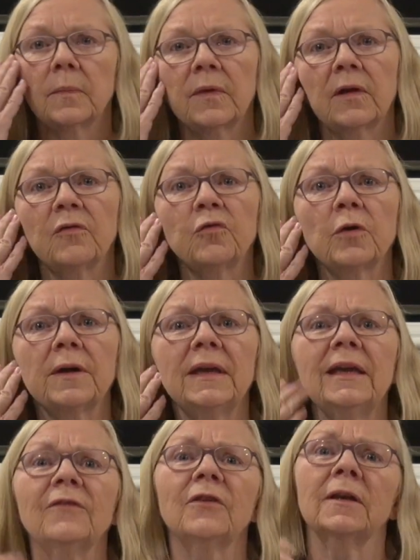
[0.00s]
Therefore,
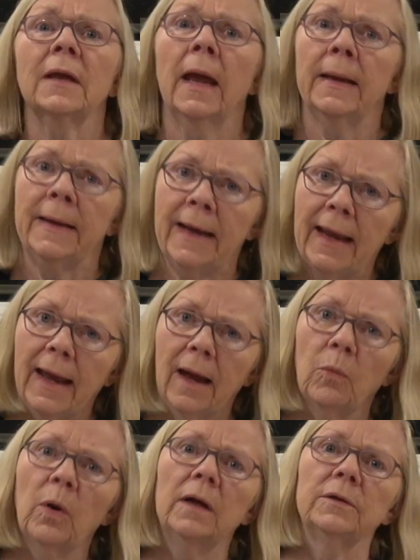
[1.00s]
even
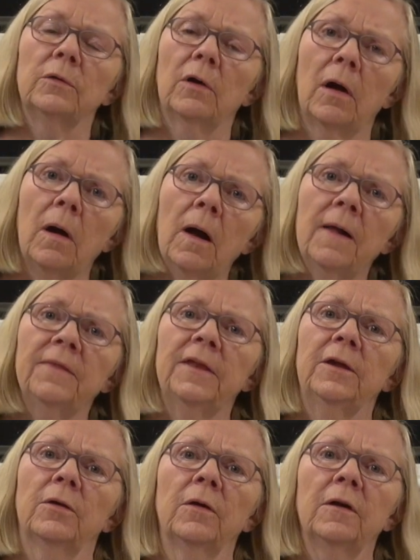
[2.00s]
now, while you are on
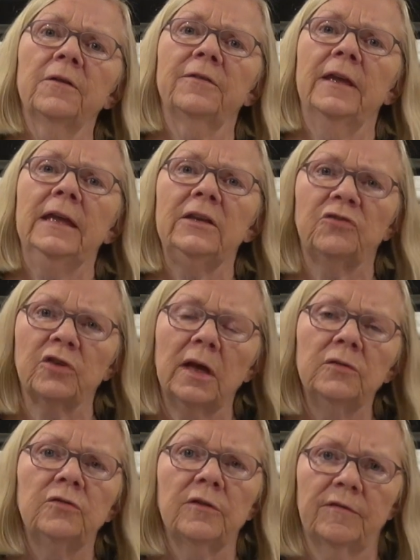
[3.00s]
the earth, he
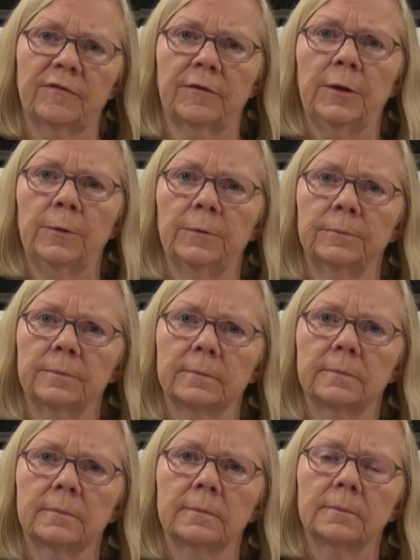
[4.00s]
judges you.
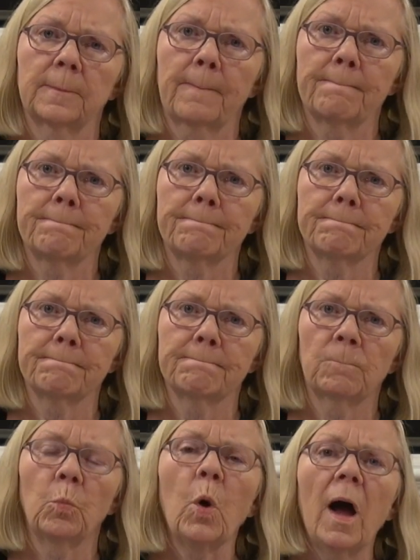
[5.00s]

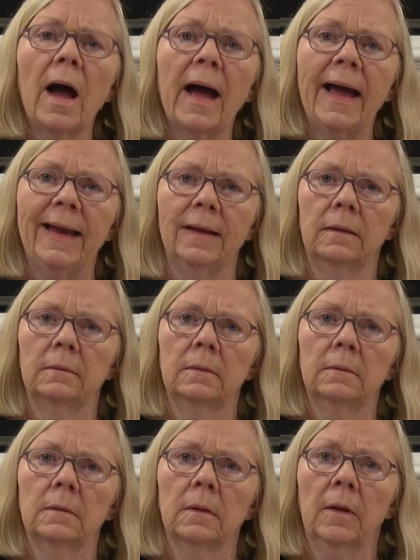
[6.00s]
Why?
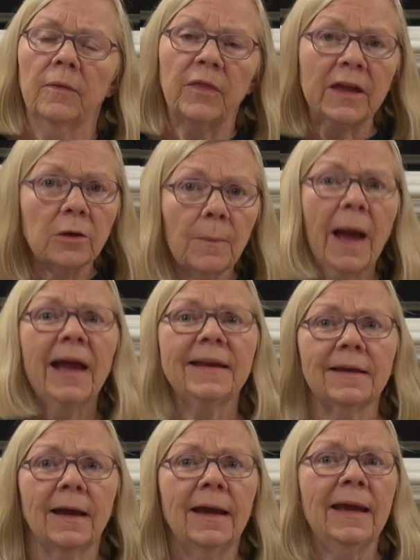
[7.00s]
That you
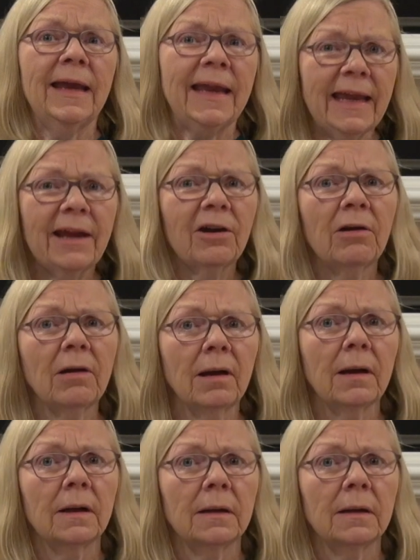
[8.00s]
might hear,